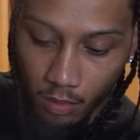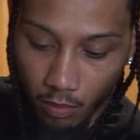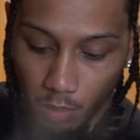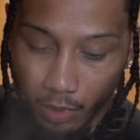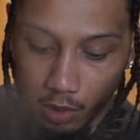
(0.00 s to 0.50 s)

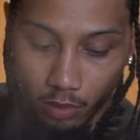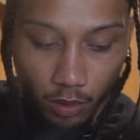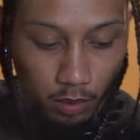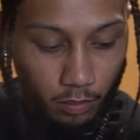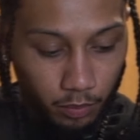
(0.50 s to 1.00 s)
what we're gonna
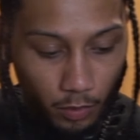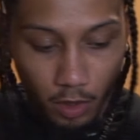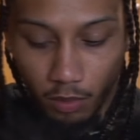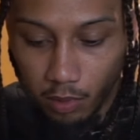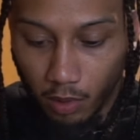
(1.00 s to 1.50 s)
do
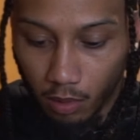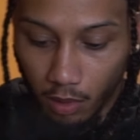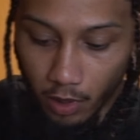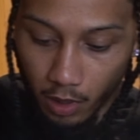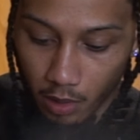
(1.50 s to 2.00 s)
is we're gonna go
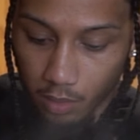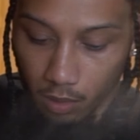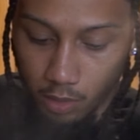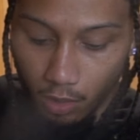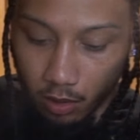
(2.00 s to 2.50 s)
ahead
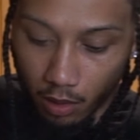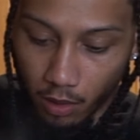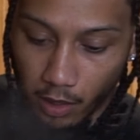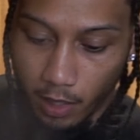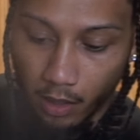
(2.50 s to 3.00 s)
and just
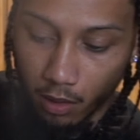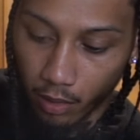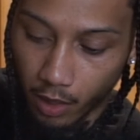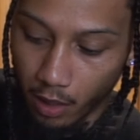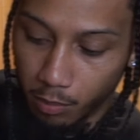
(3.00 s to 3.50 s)
start adding our
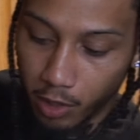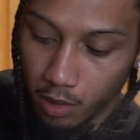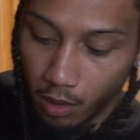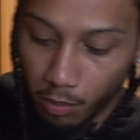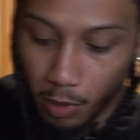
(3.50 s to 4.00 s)
cabbage in
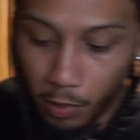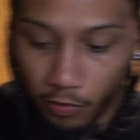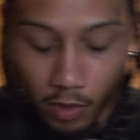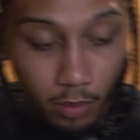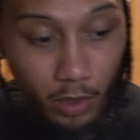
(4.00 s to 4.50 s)
there. But
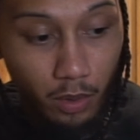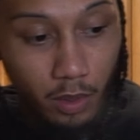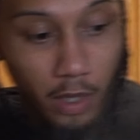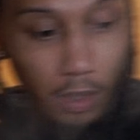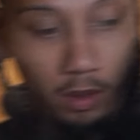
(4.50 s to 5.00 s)
before we do
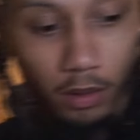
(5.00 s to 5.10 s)
that,